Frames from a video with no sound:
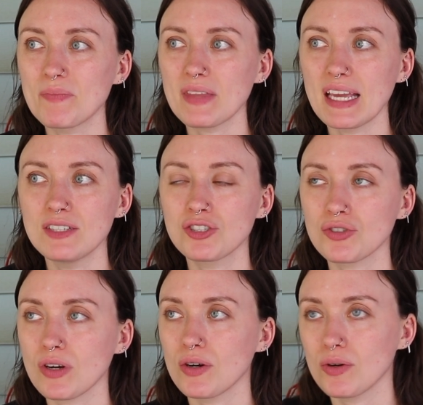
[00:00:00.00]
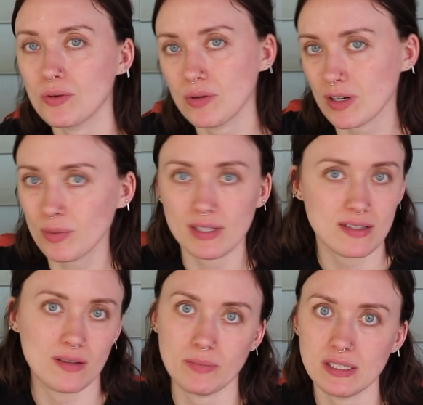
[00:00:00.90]
Intro
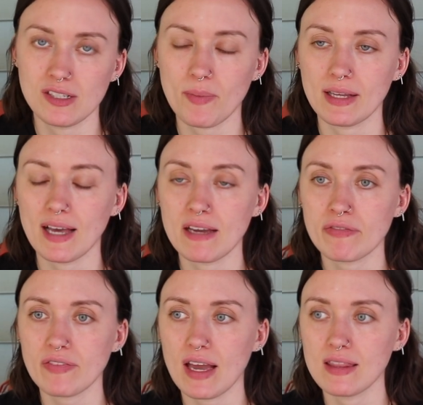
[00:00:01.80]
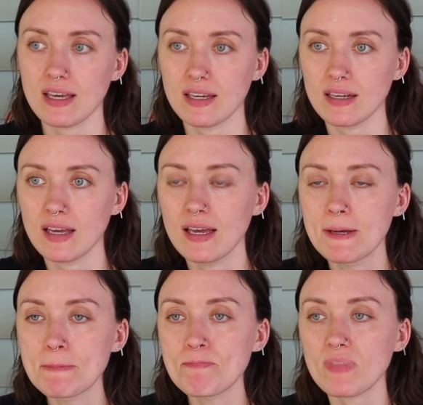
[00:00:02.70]
herbalism into my life. And then
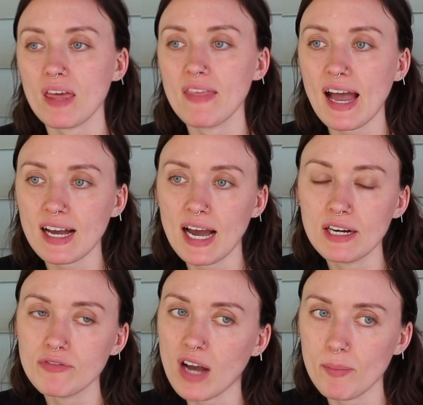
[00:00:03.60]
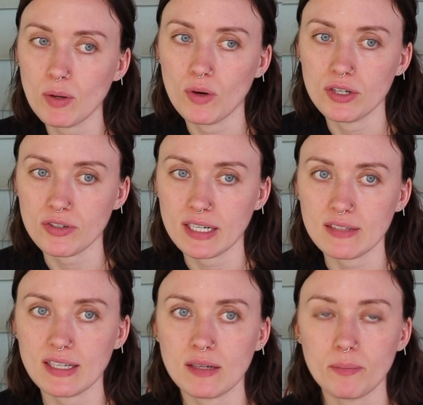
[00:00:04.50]
that kind of got me wondering,
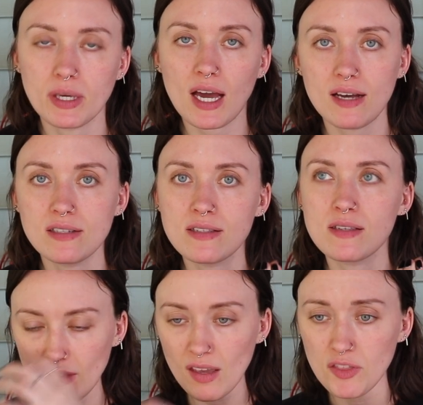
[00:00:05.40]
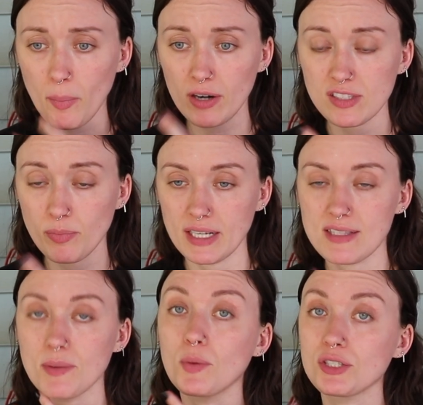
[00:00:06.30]
like, because the parts of
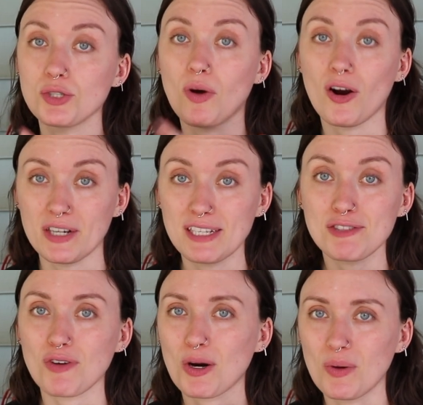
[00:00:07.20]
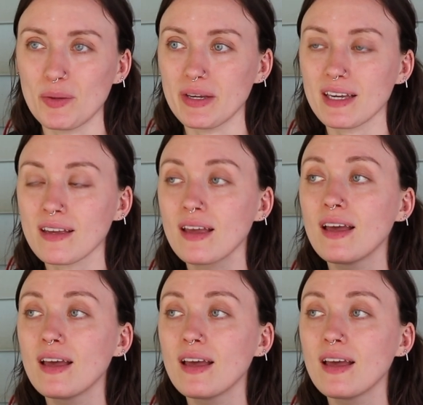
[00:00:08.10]
plants that we want to harness for our well-being,